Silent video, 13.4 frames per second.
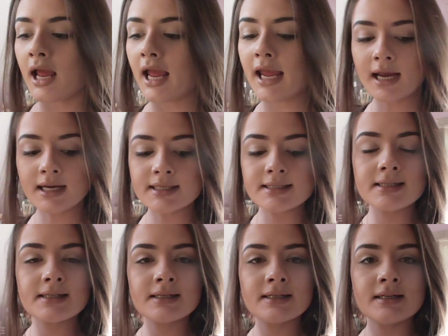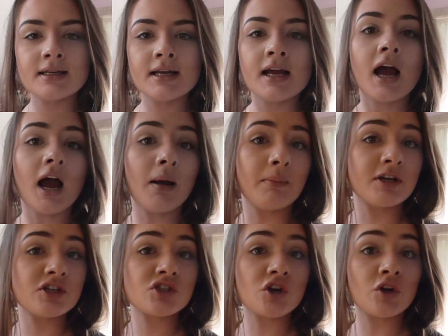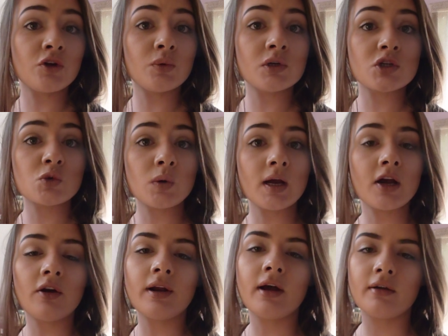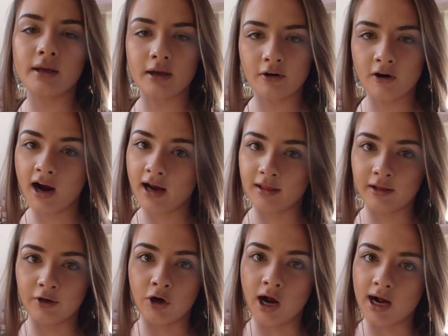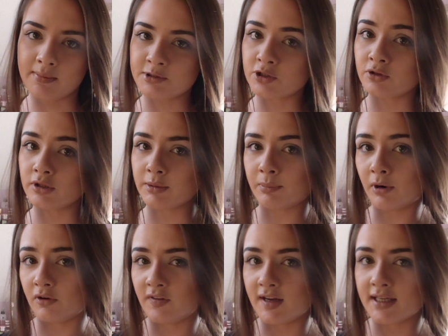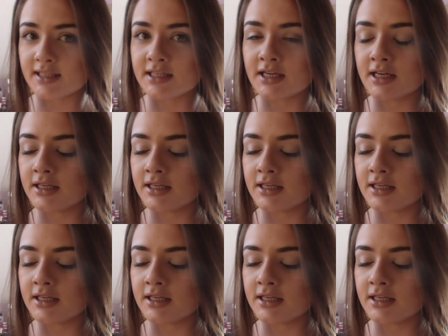And I'm going to show you a trick on how to get your eyeliner absolutely perfect.